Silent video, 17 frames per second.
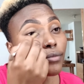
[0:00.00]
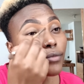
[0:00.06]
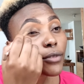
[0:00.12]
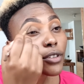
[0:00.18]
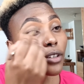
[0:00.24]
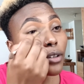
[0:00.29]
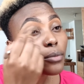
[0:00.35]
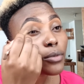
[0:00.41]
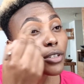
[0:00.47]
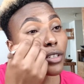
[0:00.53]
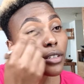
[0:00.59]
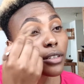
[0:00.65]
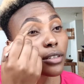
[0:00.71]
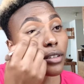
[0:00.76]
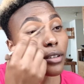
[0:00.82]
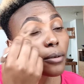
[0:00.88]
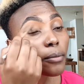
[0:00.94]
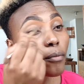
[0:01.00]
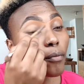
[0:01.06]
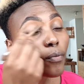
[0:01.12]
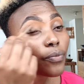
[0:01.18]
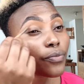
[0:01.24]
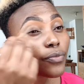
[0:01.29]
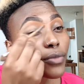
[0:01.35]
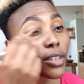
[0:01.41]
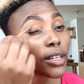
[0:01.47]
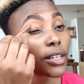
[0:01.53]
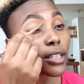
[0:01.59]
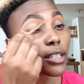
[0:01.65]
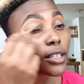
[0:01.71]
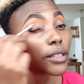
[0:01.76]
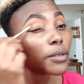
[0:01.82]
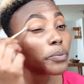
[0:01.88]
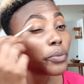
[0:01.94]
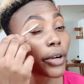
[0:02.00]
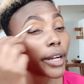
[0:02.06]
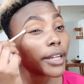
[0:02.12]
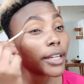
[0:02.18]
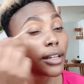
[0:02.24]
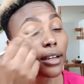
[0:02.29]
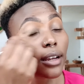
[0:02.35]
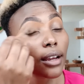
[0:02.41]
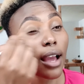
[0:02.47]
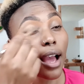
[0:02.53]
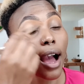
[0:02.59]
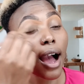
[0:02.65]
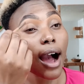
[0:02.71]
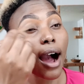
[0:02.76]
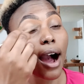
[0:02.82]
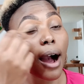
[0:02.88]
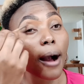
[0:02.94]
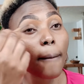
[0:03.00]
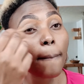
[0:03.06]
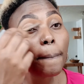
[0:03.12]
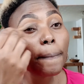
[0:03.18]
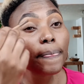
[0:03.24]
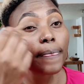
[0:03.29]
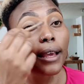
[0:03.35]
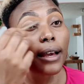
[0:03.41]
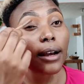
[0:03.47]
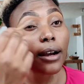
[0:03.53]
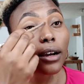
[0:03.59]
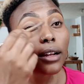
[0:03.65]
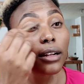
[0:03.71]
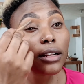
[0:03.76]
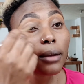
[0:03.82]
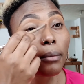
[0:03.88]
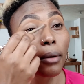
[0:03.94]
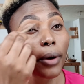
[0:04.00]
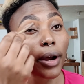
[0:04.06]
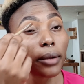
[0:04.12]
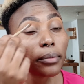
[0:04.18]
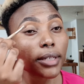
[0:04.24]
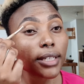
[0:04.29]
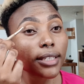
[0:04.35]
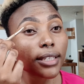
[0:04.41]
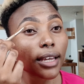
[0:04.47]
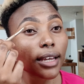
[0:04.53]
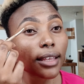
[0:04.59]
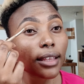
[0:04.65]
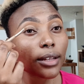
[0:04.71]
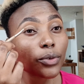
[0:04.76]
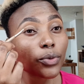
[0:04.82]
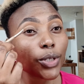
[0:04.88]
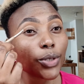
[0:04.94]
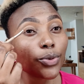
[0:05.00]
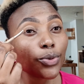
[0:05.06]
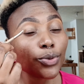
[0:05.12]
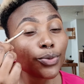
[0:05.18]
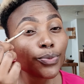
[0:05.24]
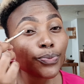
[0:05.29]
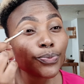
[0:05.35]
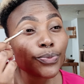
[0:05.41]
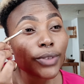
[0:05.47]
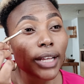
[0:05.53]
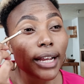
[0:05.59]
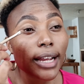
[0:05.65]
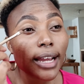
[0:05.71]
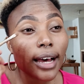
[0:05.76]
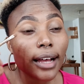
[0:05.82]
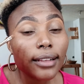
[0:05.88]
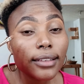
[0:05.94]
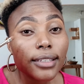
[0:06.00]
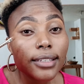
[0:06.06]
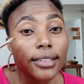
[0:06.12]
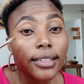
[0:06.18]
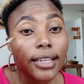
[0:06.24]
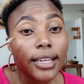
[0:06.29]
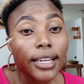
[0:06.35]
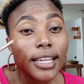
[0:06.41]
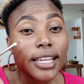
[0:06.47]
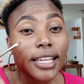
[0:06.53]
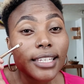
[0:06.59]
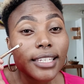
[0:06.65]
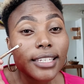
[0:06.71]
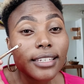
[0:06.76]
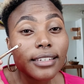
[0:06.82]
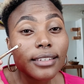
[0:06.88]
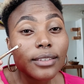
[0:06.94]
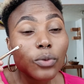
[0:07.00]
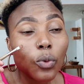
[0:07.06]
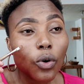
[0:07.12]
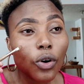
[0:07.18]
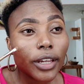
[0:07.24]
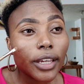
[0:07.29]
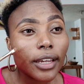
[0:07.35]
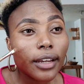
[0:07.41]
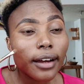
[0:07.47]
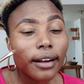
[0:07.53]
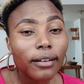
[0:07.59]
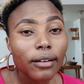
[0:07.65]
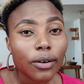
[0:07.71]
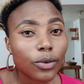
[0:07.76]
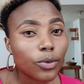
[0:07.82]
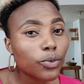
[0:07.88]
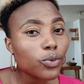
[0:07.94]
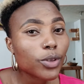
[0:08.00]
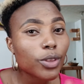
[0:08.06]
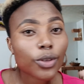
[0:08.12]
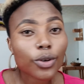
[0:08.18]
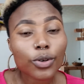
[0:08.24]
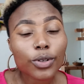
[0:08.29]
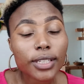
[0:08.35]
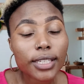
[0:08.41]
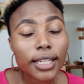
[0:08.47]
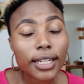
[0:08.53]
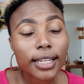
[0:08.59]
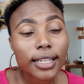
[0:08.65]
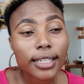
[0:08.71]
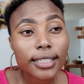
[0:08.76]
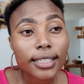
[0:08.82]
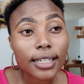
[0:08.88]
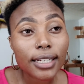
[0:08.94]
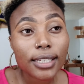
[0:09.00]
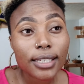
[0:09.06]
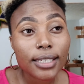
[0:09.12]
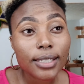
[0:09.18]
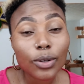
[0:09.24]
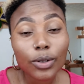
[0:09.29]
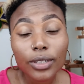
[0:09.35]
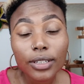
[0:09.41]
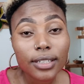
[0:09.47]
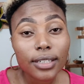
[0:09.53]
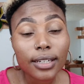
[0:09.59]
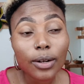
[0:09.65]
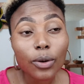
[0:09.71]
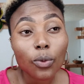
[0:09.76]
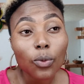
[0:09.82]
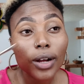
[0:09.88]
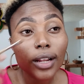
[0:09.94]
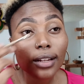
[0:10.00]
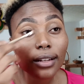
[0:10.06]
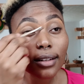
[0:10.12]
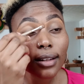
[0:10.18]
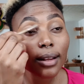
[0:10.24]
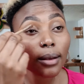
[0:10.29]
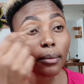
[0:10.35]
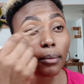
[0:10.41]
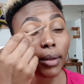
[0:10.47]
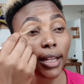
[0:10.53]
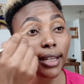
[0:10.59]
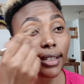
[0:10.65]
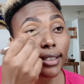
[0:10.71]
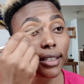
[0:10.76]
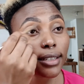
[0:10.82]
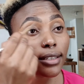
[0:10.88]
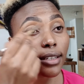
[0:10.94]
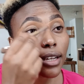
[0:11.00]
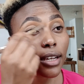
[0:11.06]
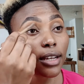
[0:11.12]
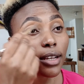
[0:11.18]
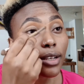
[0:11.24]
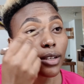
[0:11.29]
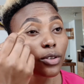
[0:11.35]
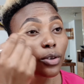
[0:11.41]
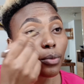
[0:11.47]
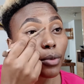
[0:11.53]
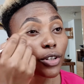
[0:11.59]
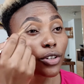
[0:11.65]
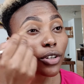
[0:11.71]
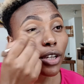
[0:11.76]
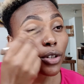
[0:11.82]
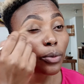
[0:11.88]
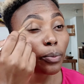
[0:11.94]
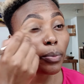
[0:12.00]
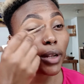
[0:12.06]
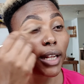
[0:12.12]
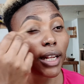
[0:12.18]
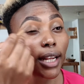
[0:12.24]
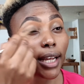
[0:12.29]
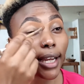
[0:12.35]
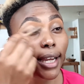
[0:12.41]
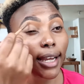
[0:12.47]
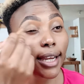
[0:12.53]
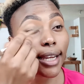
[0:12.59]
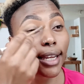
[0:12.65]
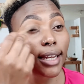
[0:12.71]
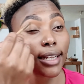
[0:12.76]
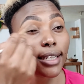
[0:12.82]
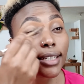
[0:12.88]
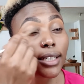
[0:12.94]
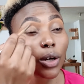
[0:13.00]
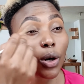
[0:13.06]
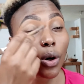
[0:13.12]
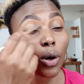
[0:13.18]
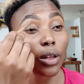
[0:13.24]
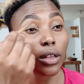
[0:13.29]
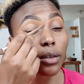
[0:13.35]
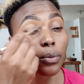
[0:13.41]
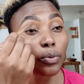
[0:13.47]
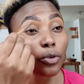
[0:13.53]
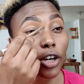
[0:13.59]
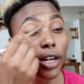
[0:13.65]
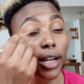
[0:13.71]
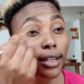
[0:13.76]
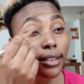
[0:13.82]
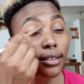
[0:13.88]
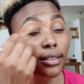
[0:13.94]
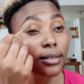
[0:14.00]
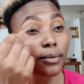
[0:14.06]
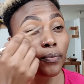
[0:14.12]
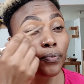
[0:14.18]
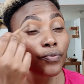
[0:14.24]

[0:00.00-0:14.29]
So I'm just spreading. Number one mistake that we do, girls, it's just walking around with concealers that is not well blended. So make sure you blend all the products.